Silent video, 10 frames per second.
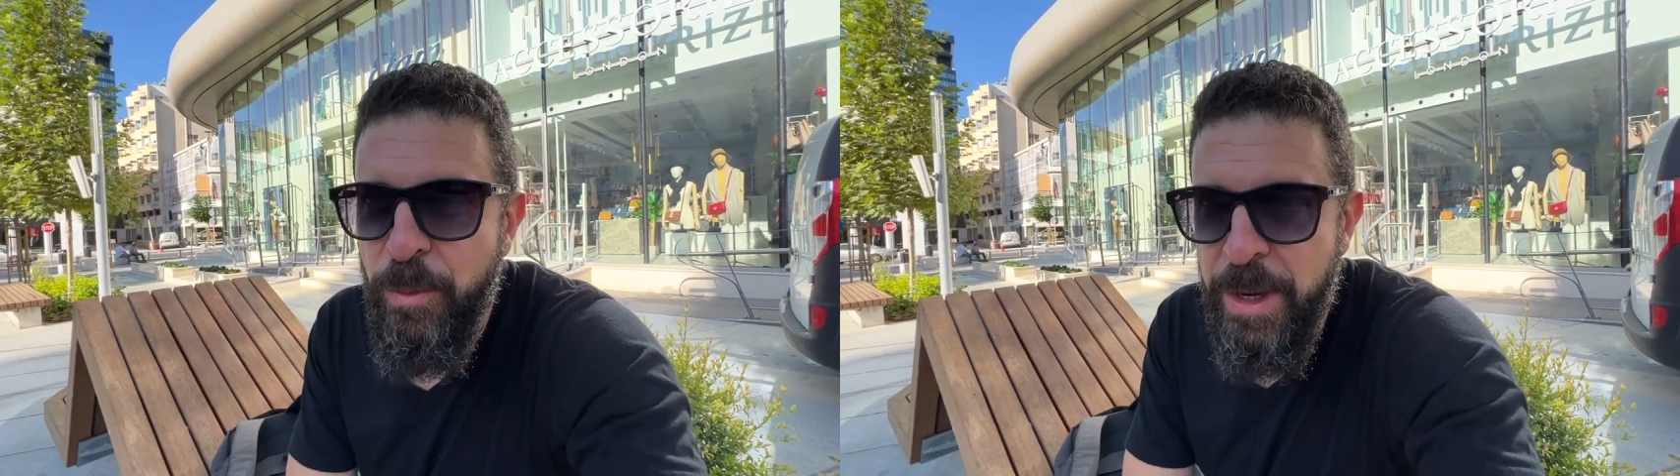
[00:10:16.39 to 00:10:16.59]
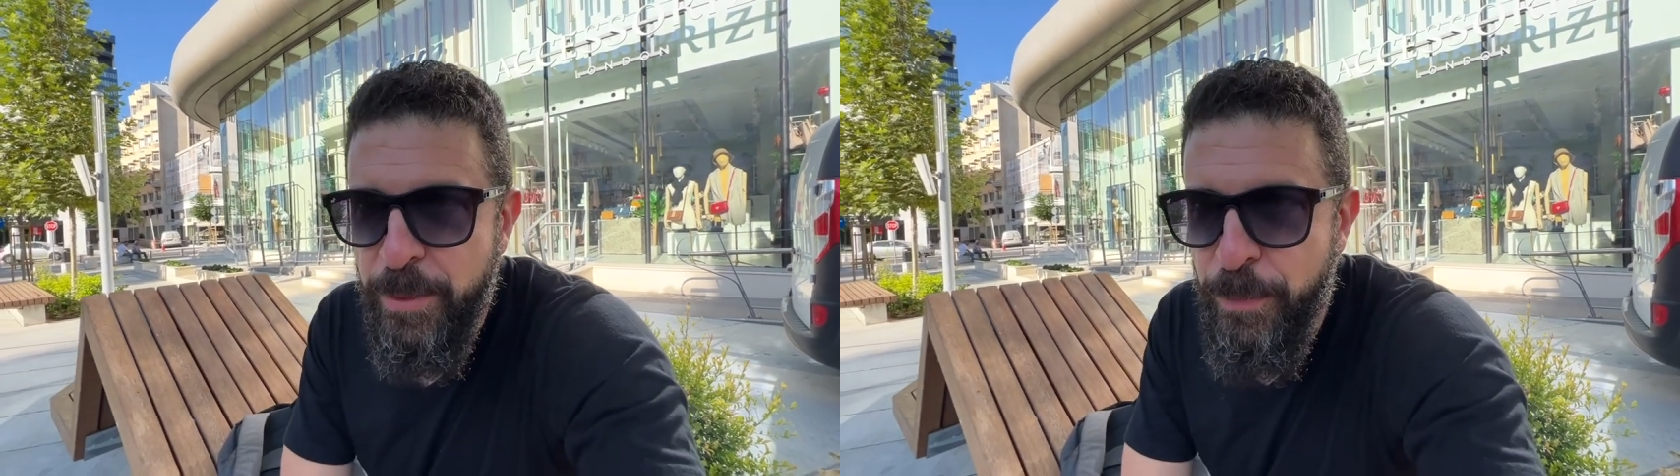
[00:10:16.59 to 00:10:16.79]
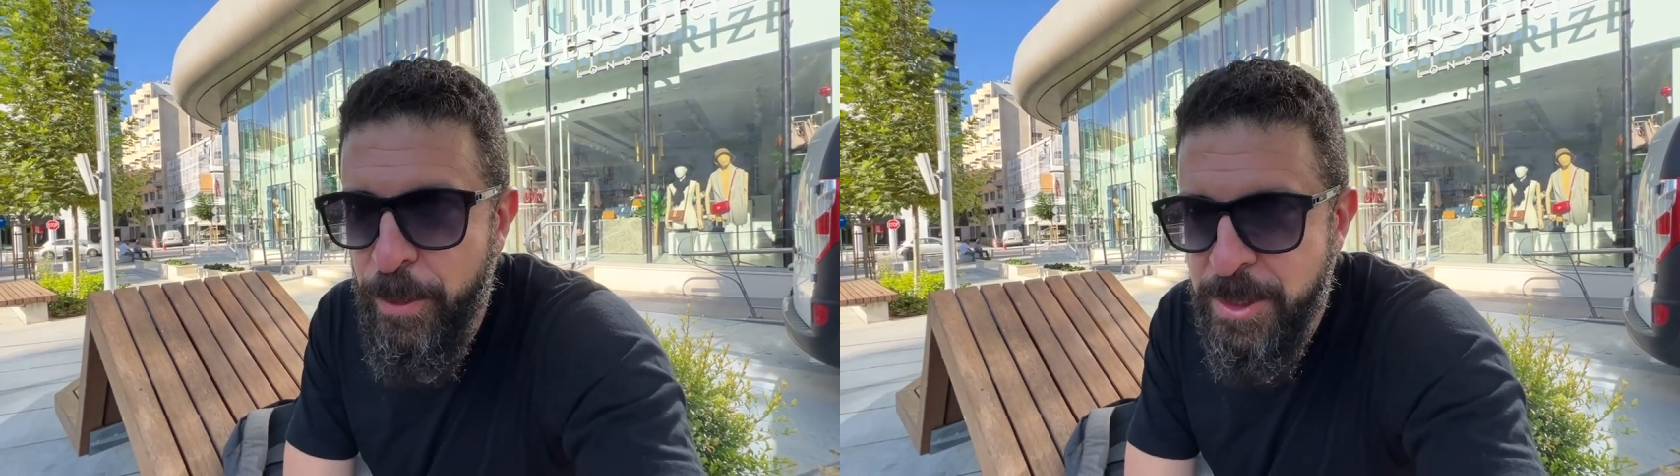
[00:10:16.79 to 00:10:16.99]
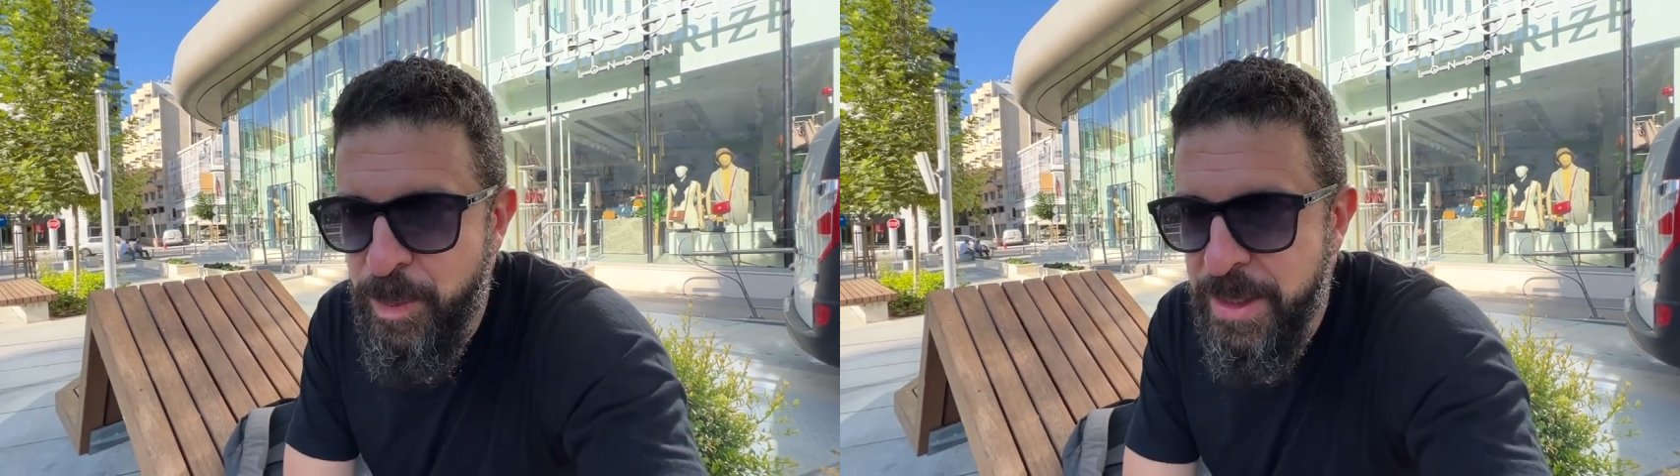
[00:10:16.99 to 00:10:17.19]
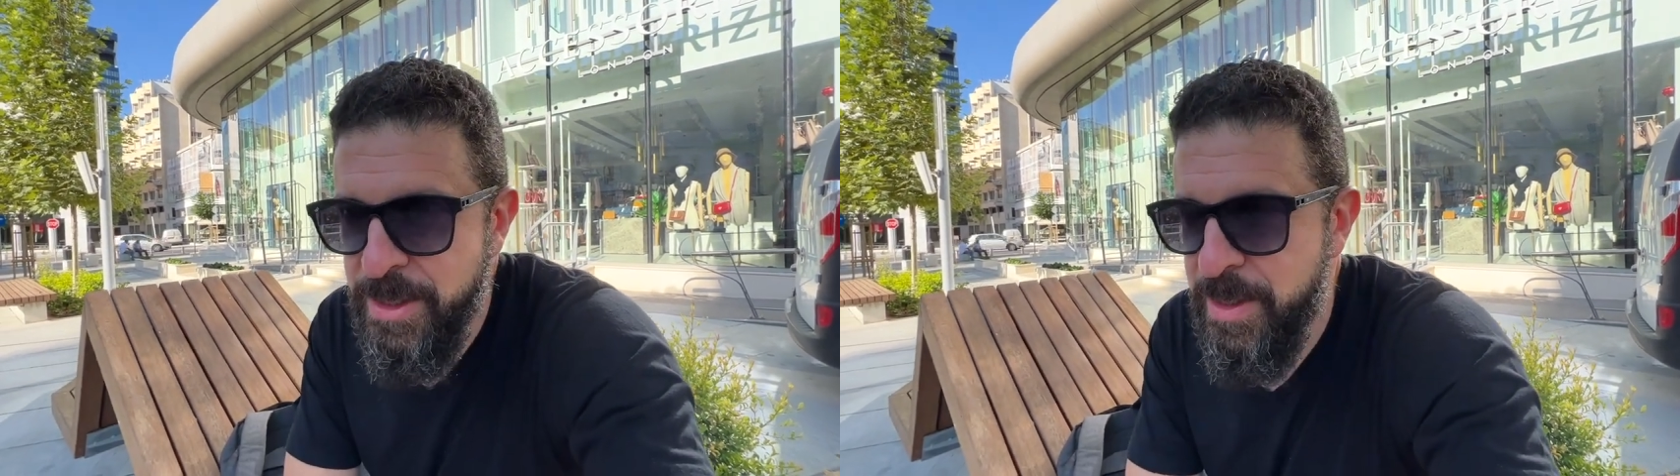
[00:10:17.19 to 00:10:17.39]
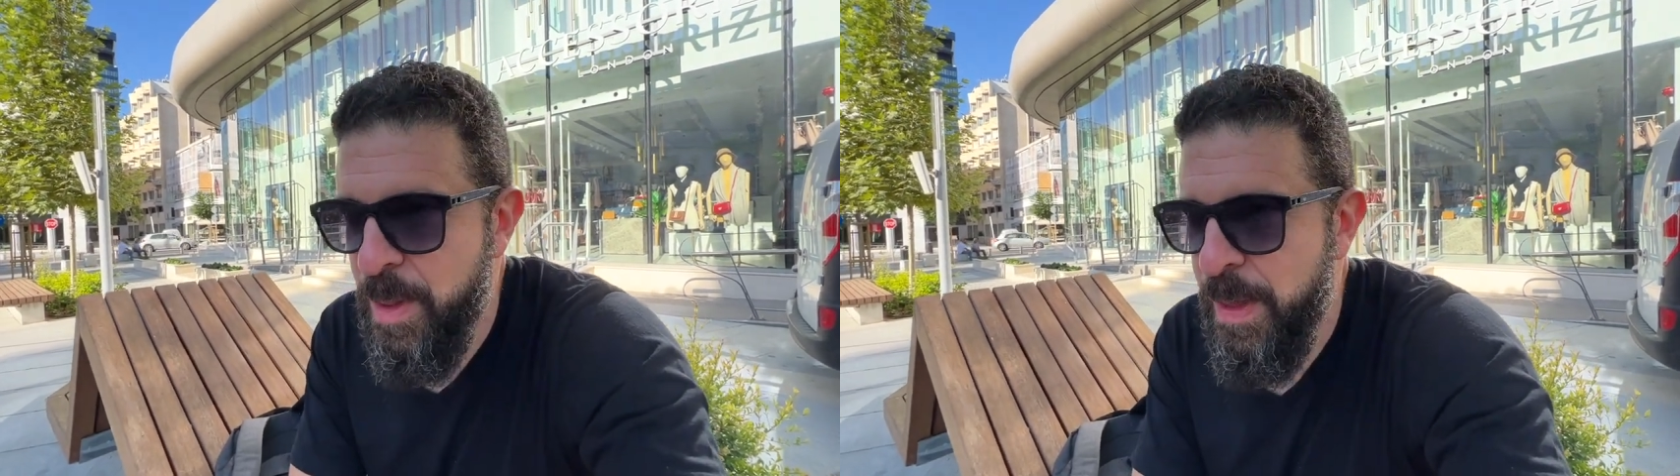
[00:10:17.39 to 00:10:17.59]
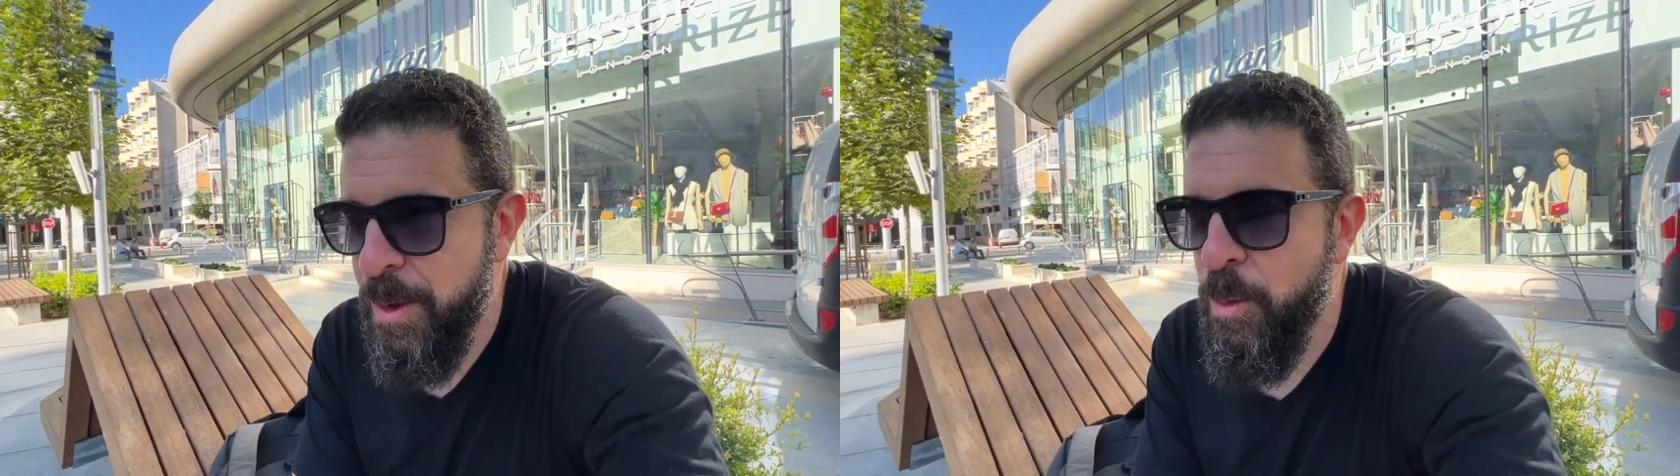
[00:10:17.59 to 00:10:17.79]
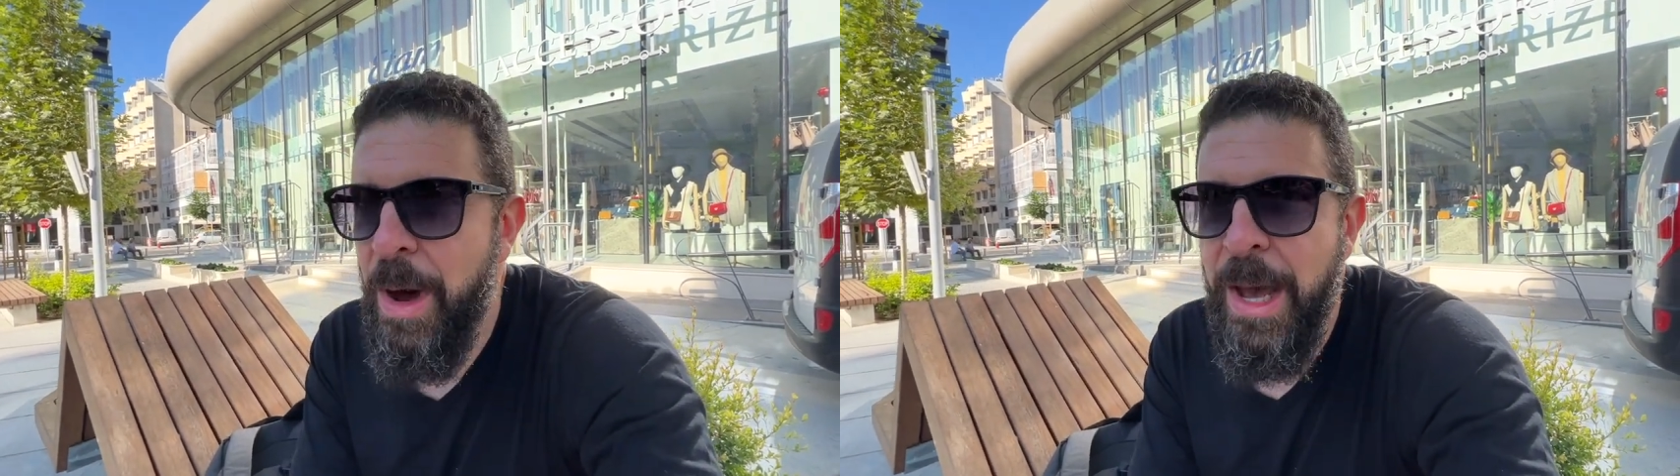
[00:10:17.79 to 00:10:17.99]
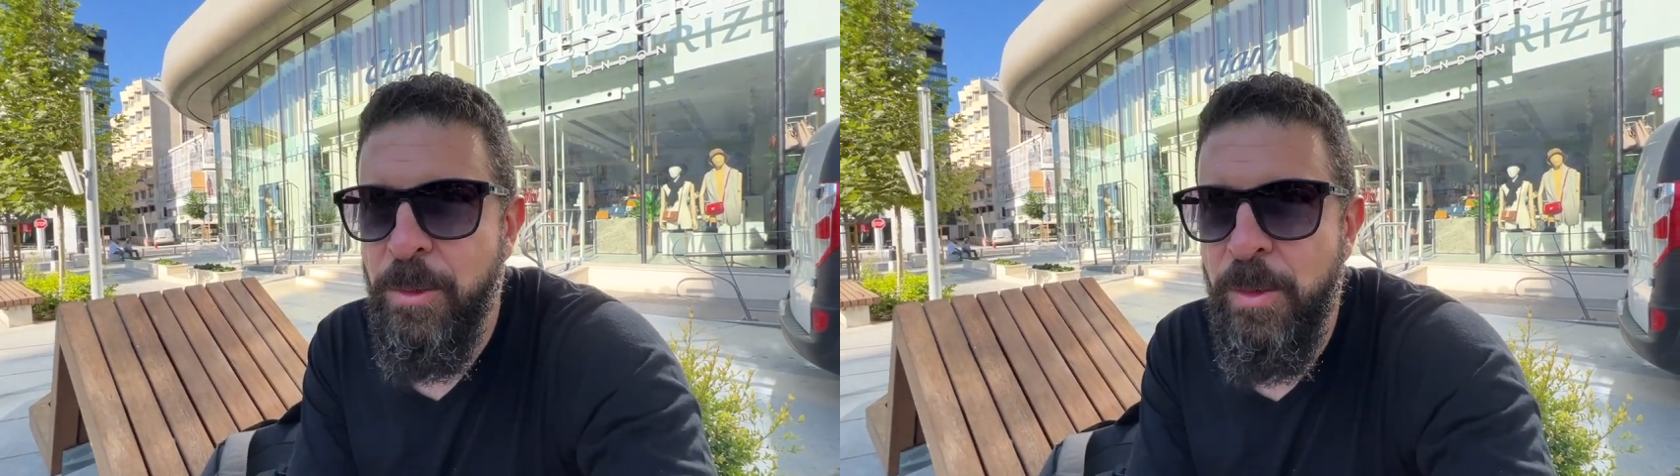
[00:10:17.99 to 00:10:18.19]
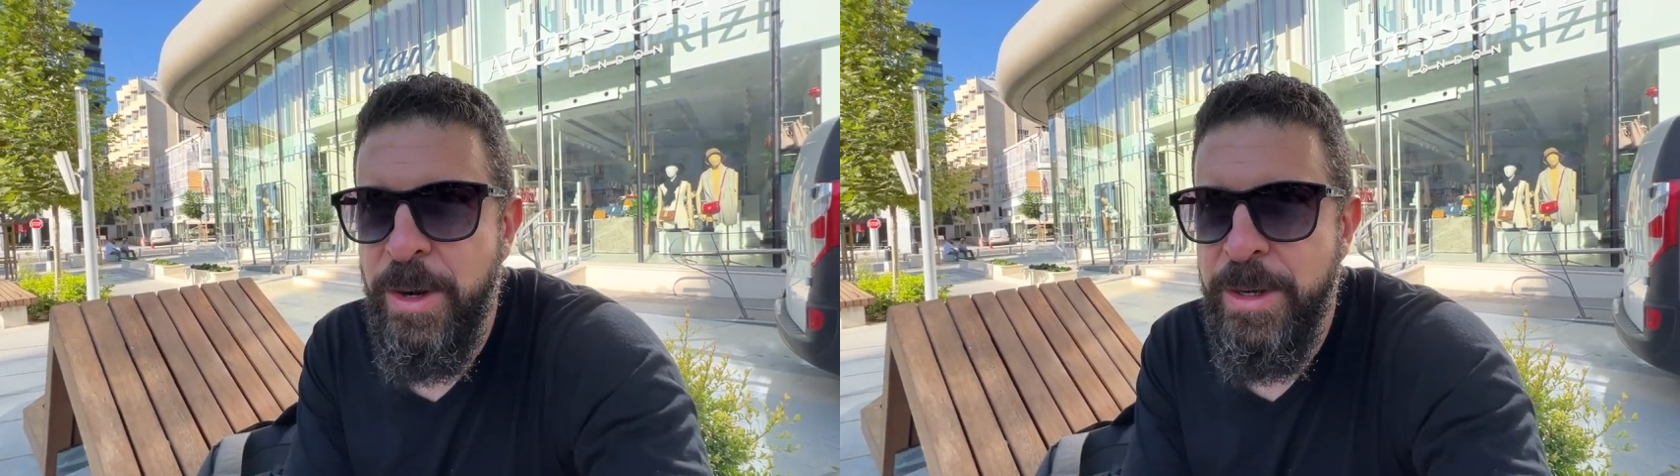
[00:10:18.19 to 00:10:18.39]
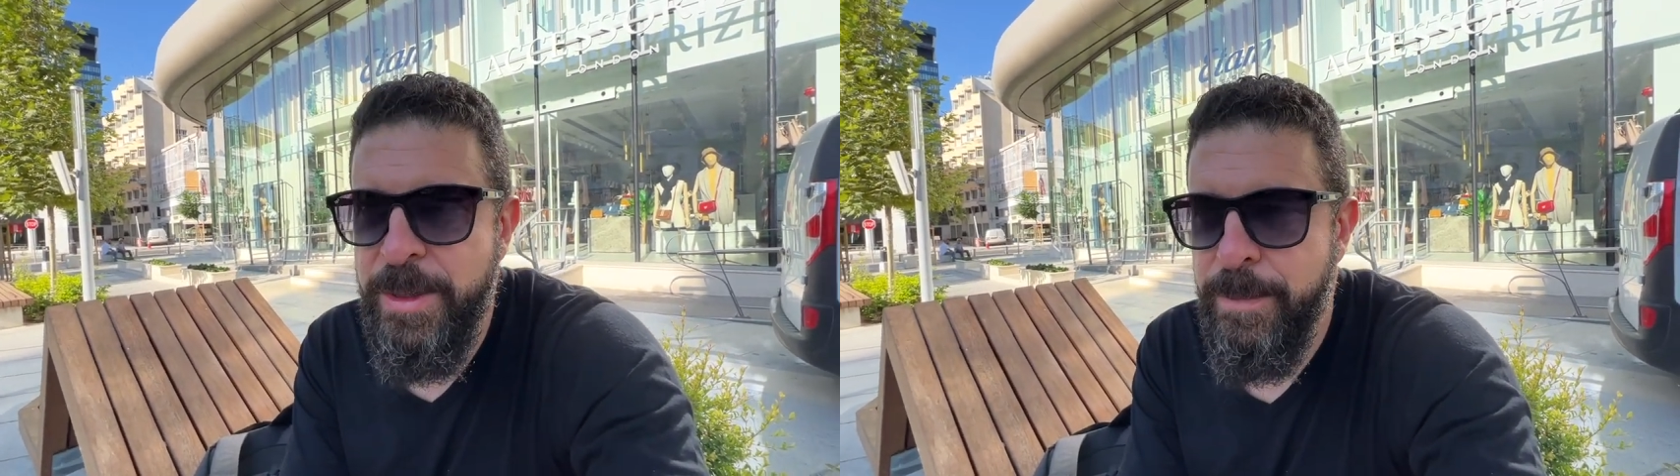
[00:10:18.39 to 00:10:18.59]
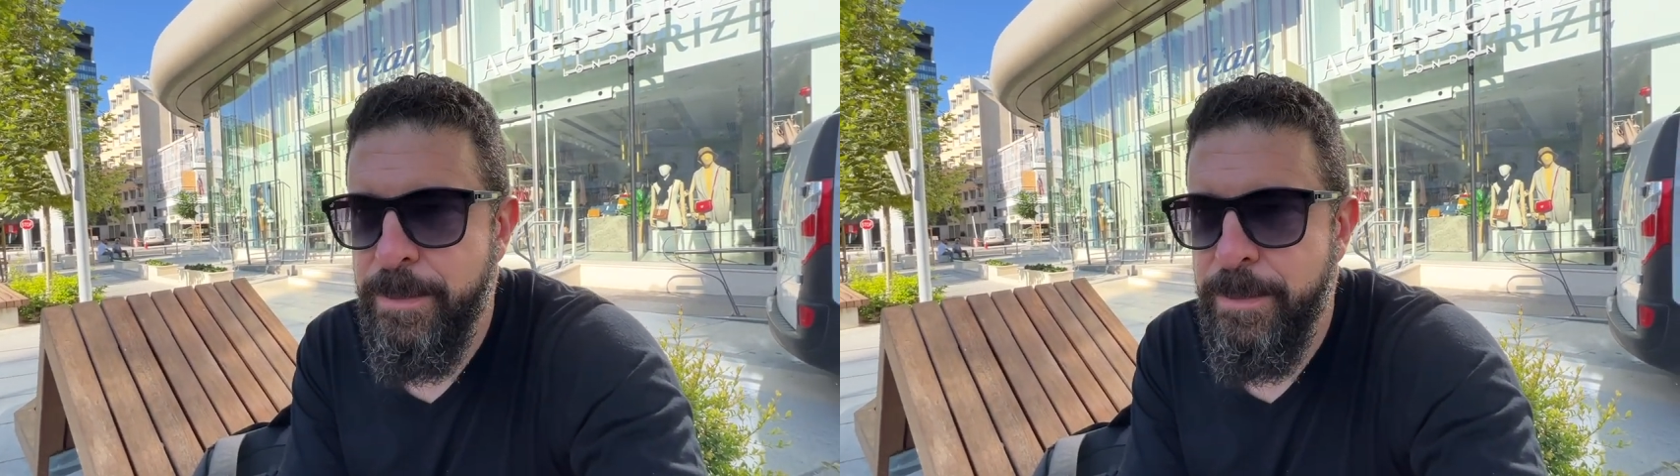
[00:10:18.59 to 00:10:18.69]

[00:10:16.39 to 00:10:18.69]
reinforcements, then why would